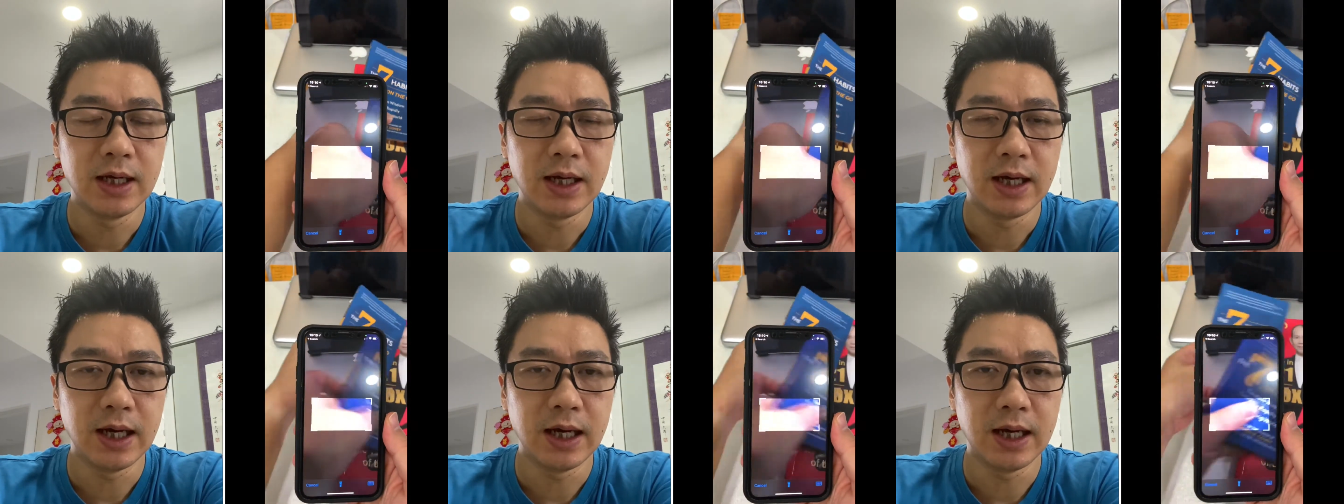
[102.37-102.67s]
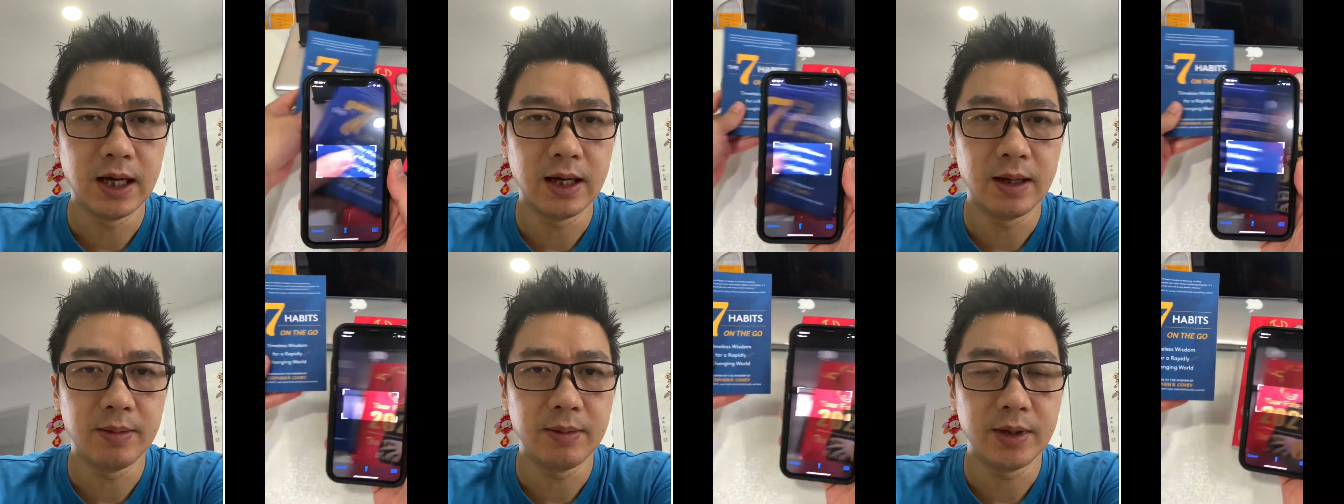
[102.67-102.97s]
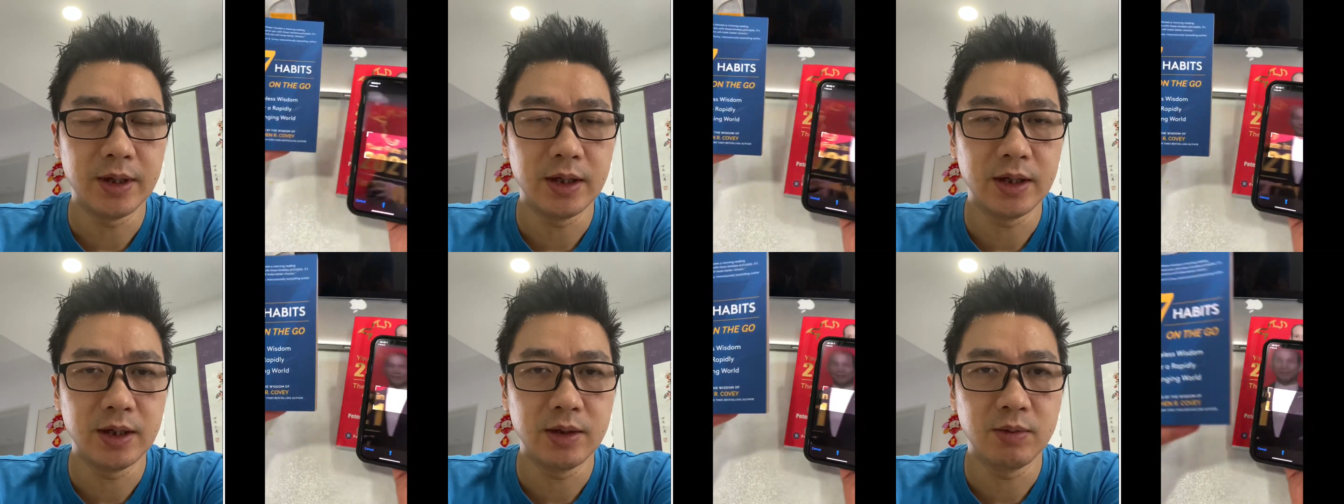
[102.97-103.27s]
Um,
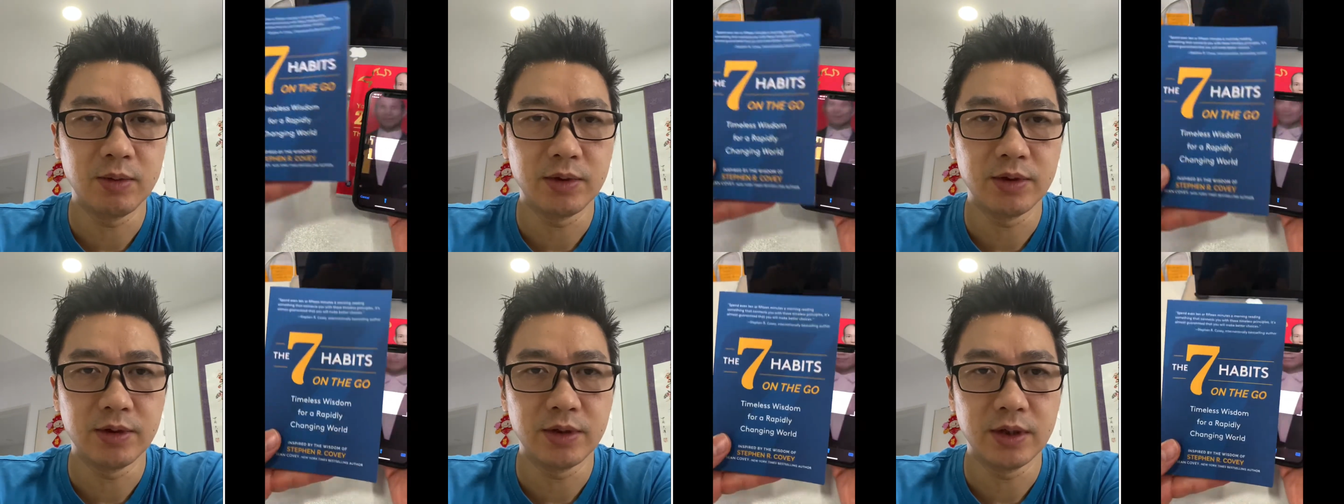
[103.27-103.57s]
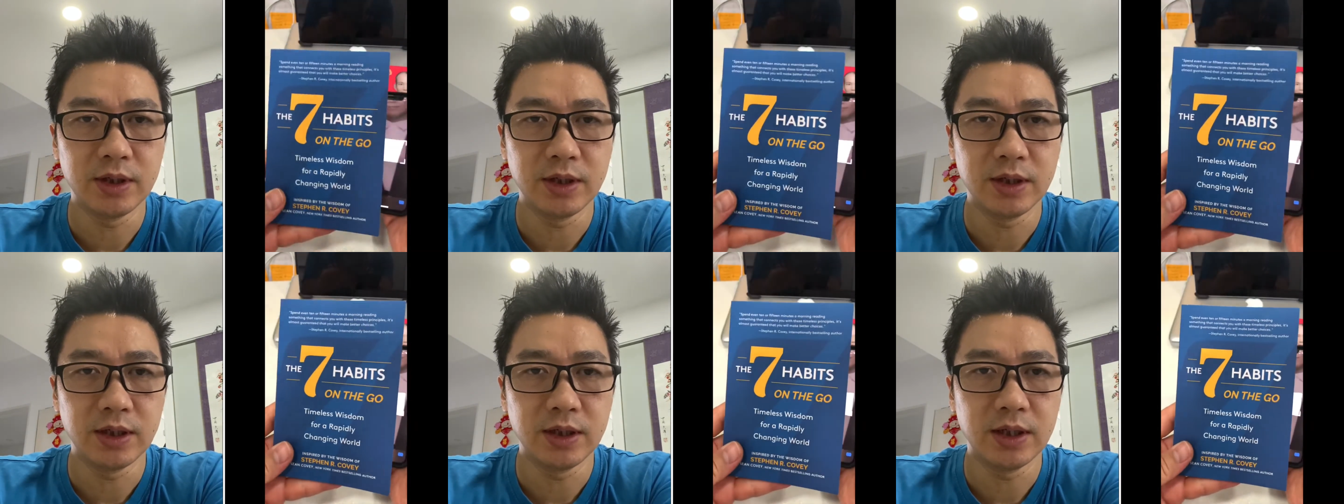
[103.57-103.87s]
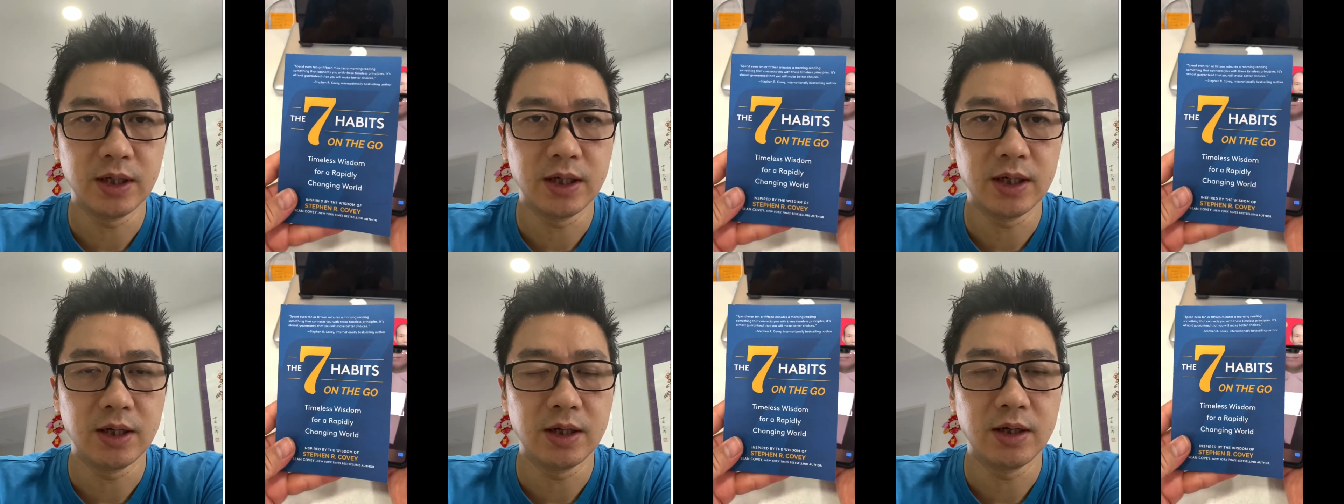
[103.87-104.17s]
here, one of the
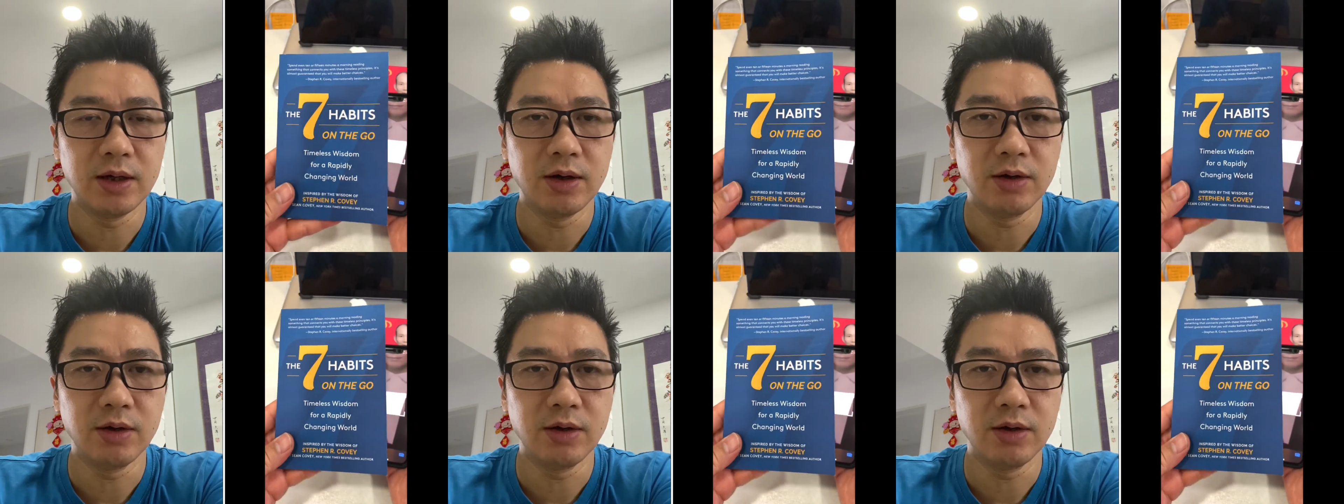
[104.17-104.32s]
uh,